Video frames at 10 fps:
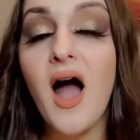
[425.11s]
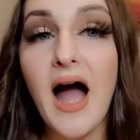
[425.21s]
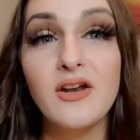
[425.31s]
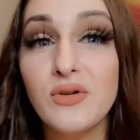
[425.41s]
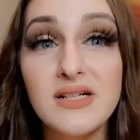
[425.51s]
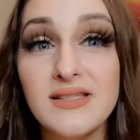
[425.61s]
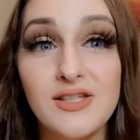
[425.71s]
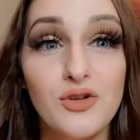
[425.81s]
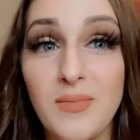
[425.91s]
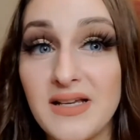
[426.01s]
I don't
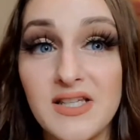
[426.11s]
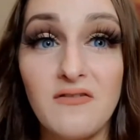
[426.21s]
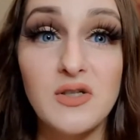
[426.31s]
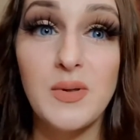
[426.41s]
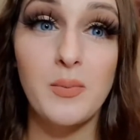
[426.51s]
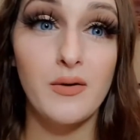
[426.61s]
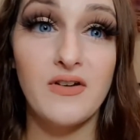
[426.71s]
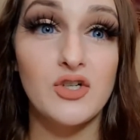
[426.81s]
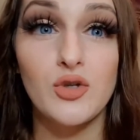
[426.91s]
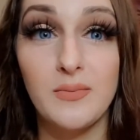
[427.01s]
consider myself to be a
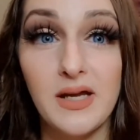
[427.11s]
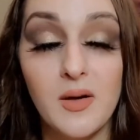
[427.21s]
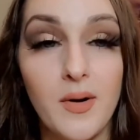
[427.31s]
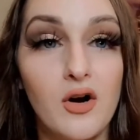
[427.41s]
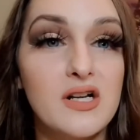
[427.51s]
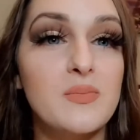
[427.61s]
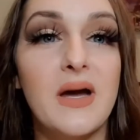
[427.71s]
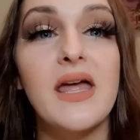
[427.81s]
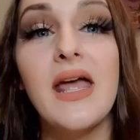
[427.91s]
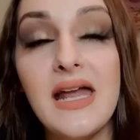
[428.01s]
professional makeup artist
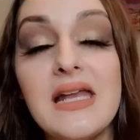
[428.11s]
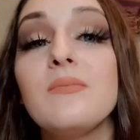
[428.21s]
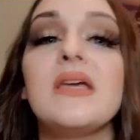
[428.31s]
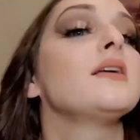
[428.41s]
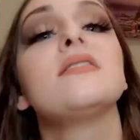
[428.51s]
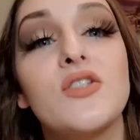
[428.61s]
by any means,